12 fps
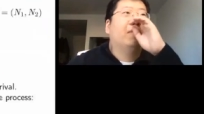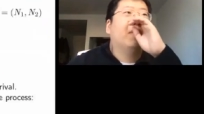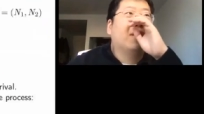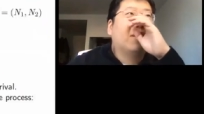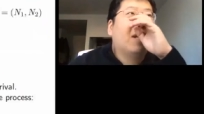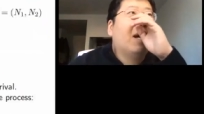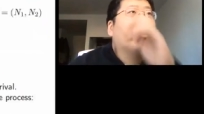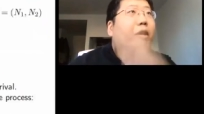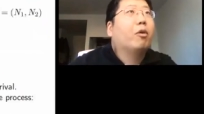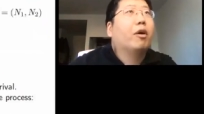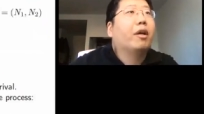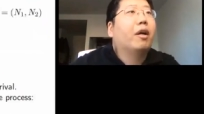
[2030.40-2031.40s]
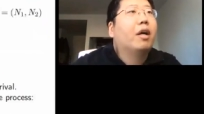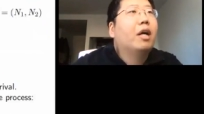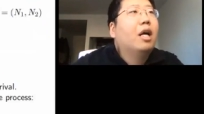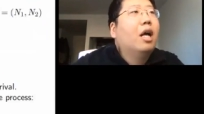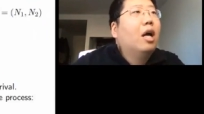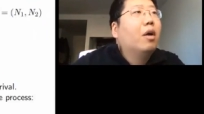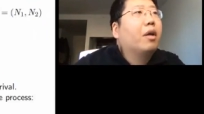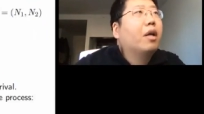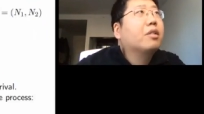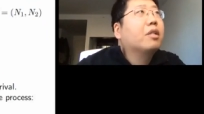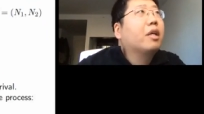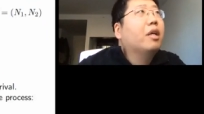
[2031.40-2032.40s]
is applicable here.
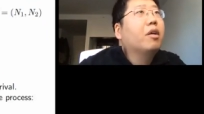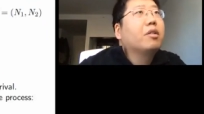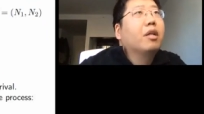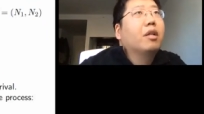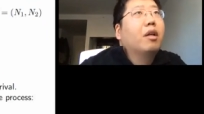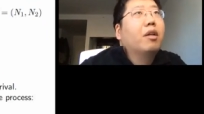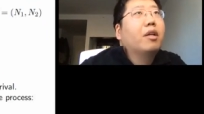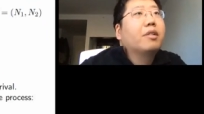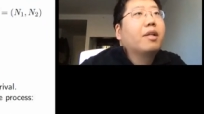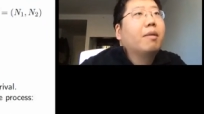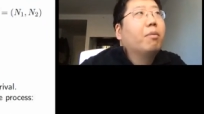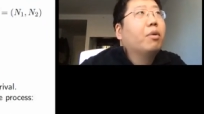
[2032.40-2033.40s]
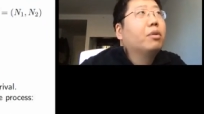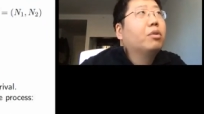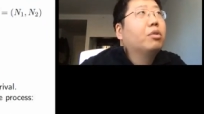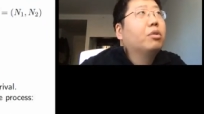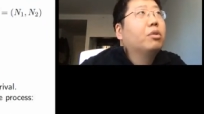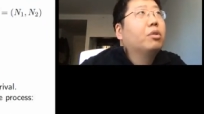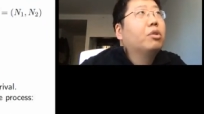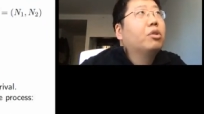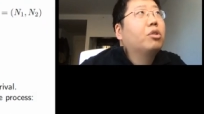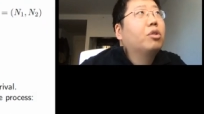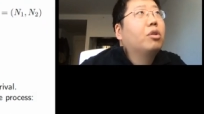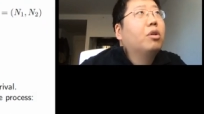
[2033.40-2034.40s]
Okay, so here's another example to
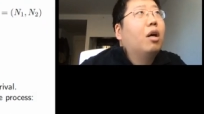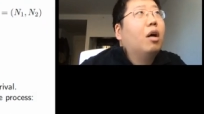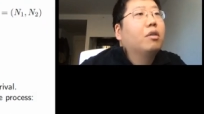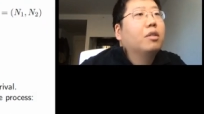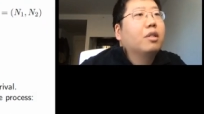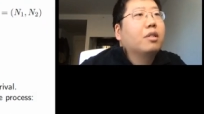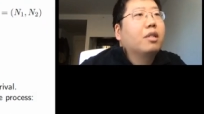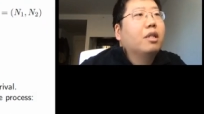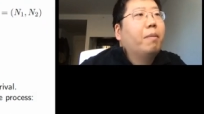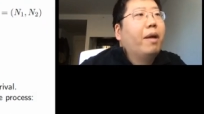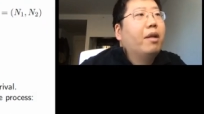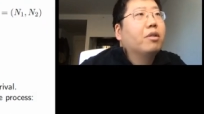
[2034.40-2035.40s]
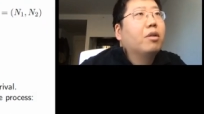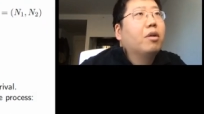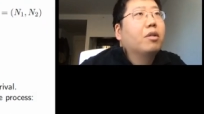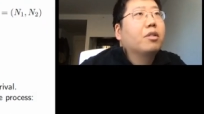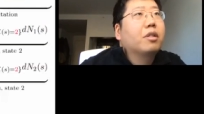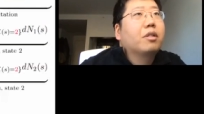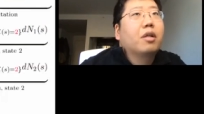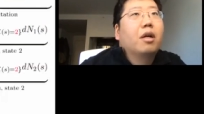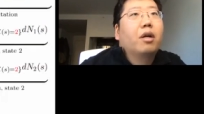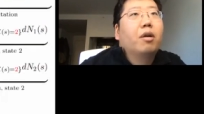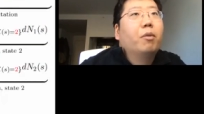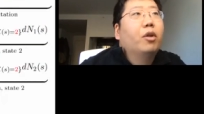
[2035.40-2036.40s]
show how the state dependence Hawkes is
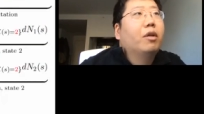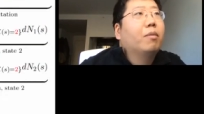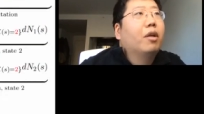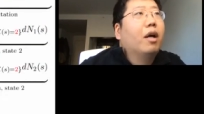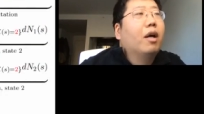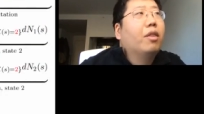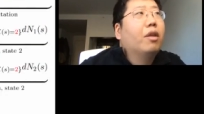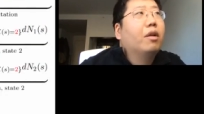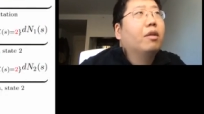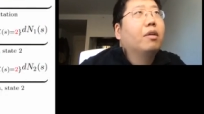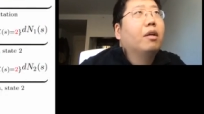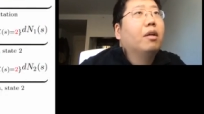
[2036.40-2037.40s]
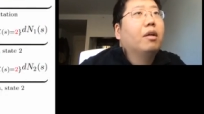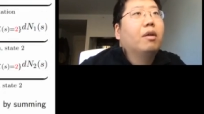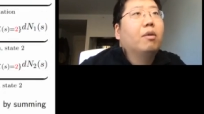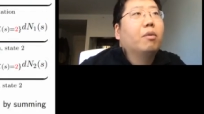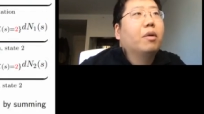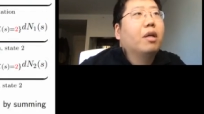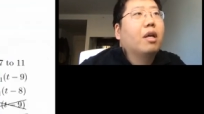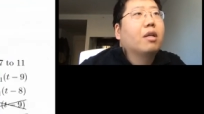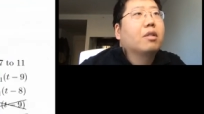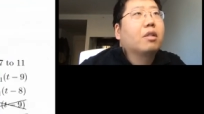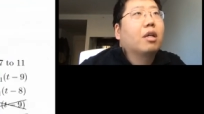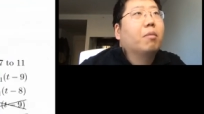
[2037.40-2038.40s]
computable. I think we
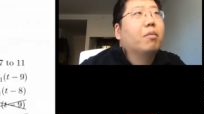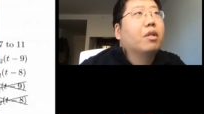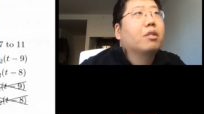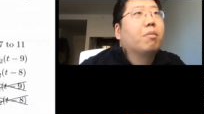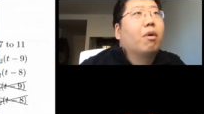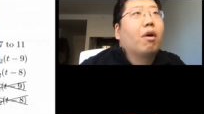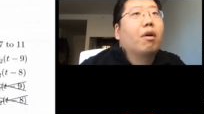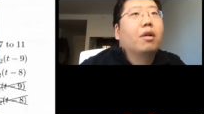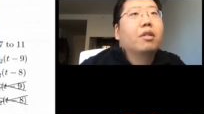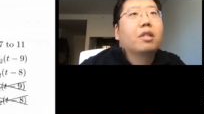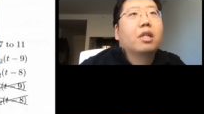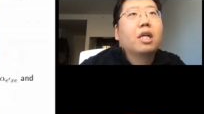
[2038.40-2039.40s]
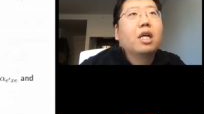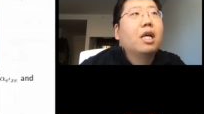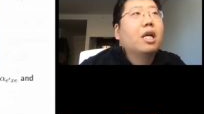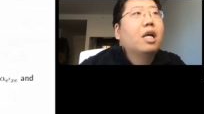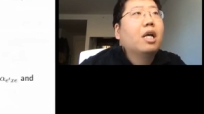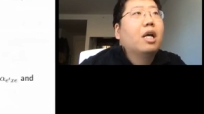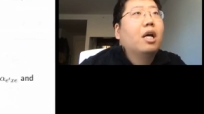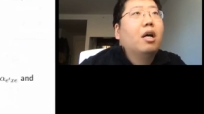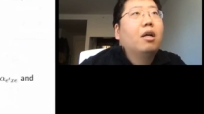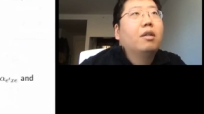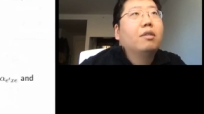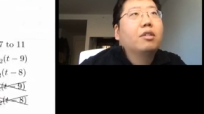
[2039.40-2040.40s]
can skip this part.
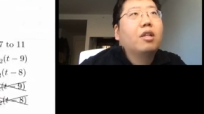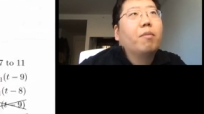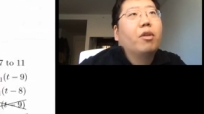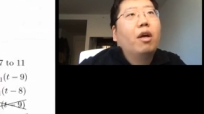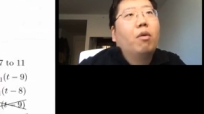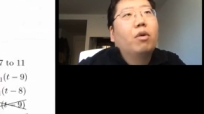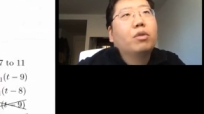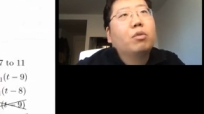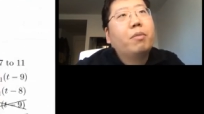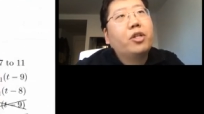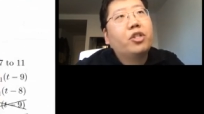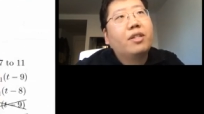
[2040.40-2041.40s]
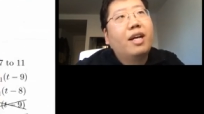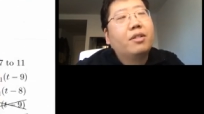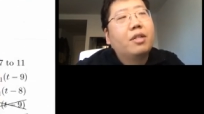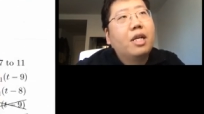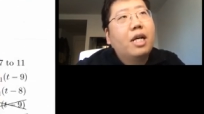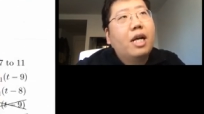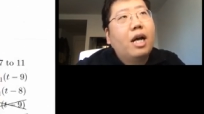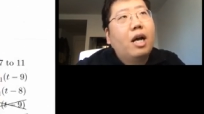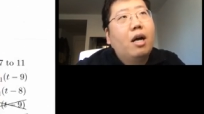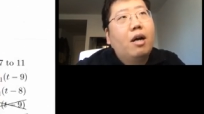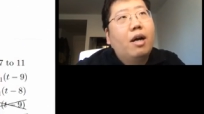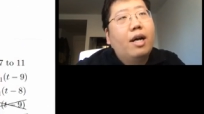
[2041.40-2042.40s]
Something I want to mention that
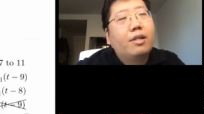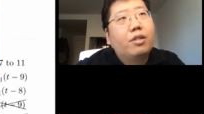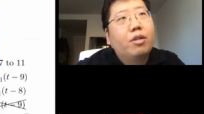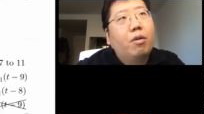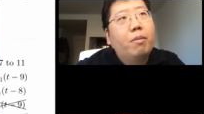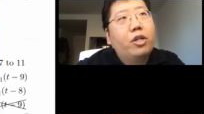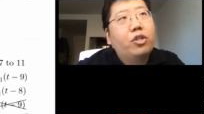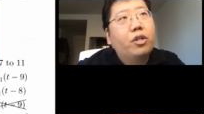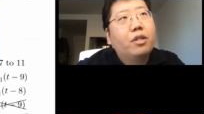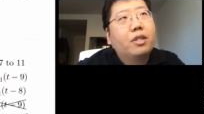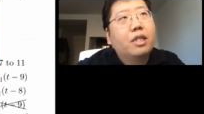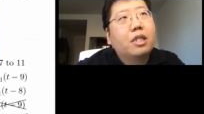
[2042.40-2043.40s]
as you mentioned,